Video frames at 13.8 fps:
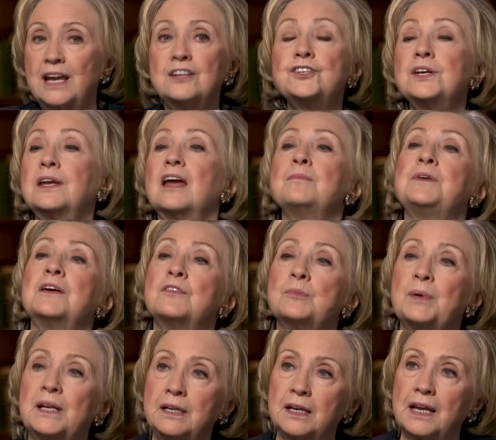And she kept
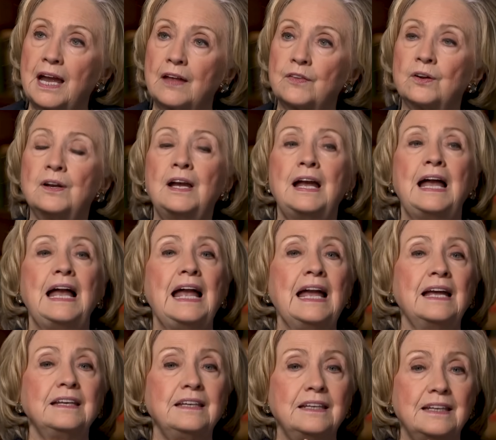everybody together and